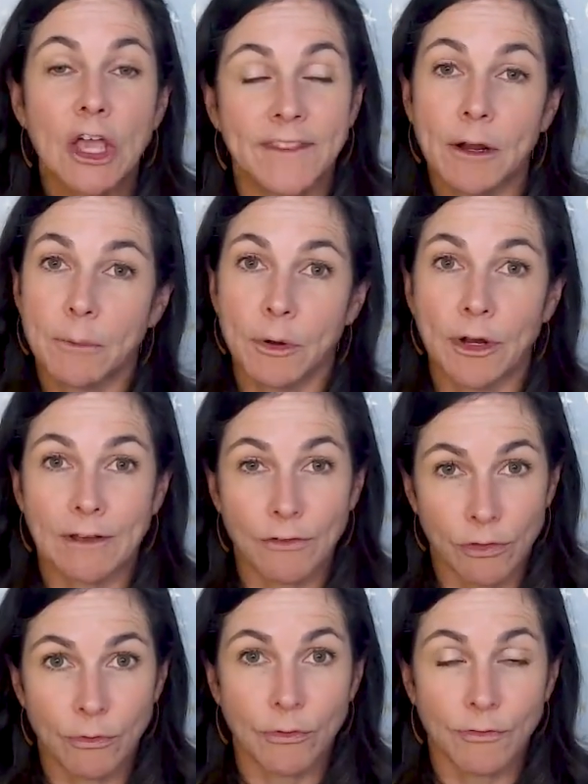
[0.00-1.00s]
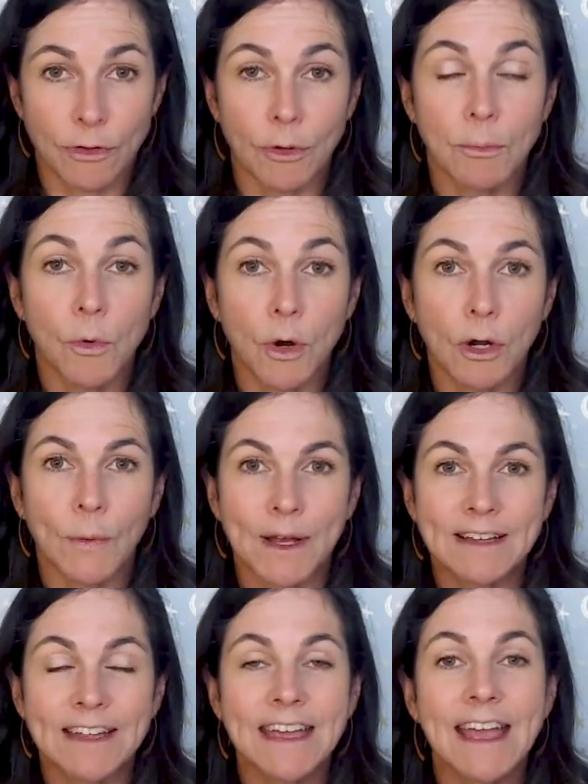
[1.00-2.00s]
they're burning through fuel more
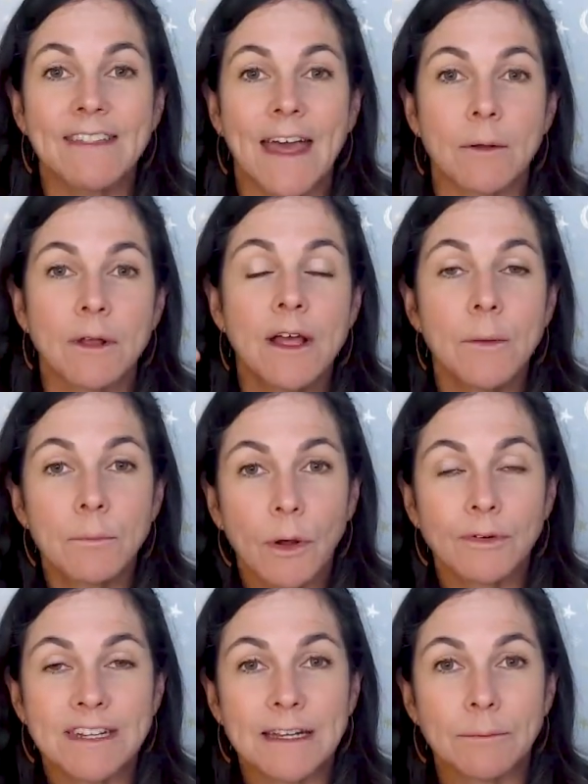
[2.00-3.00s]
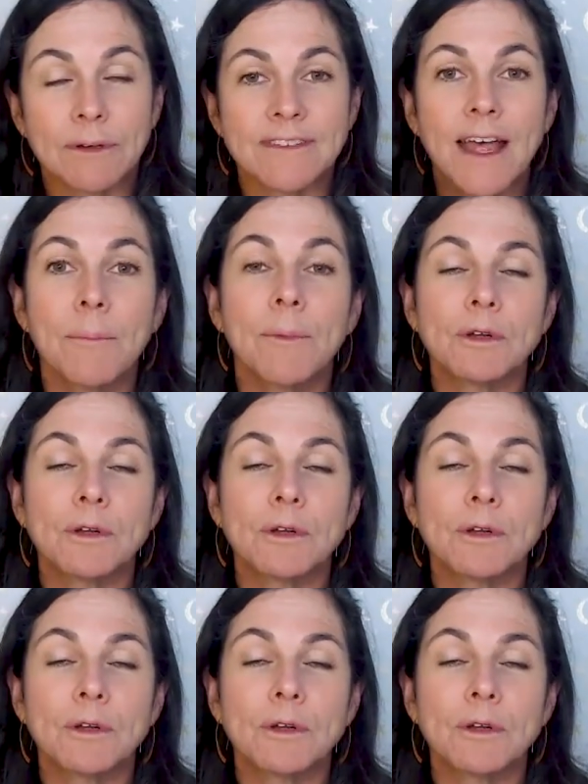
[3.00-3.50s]
quickly, and that protein builds up,